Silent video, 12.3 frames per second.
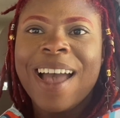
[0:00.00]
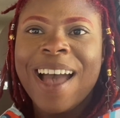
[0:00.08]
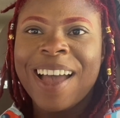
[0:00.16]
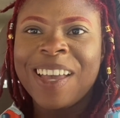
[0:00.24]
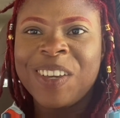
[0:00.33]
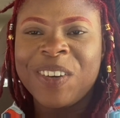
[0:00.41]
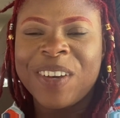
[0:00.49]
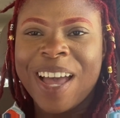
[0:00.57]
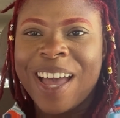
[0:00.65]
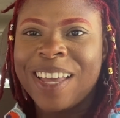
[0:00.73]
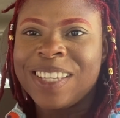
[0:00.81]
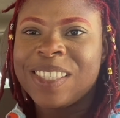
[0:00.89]
Hi, you
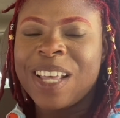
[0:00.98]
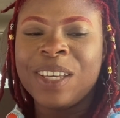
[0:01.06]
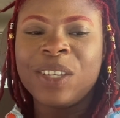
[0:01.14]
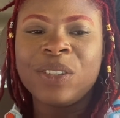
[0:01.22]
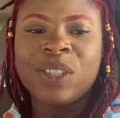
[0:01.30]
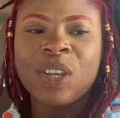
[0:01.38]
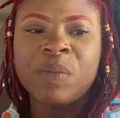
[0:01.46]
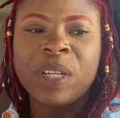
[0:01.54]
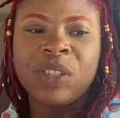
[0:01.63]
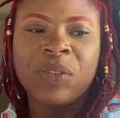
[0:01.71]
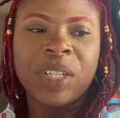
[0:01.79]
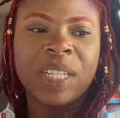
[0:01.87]
guys. Thank you so
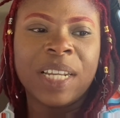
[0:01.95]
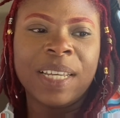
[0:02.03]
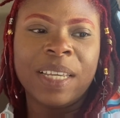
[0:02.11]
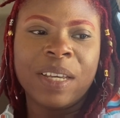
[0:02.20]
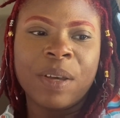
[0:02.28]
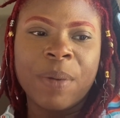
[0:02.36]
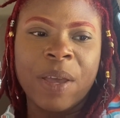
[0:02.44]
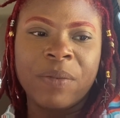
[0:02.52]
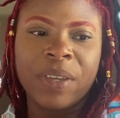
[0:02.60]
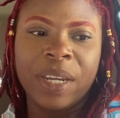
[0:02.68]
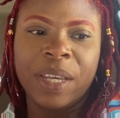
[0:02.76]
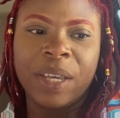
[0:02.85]
much for clicking on my
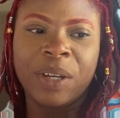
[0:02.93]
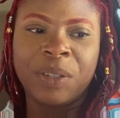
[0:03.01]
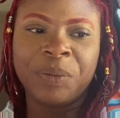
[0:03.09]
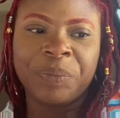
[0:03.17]
video.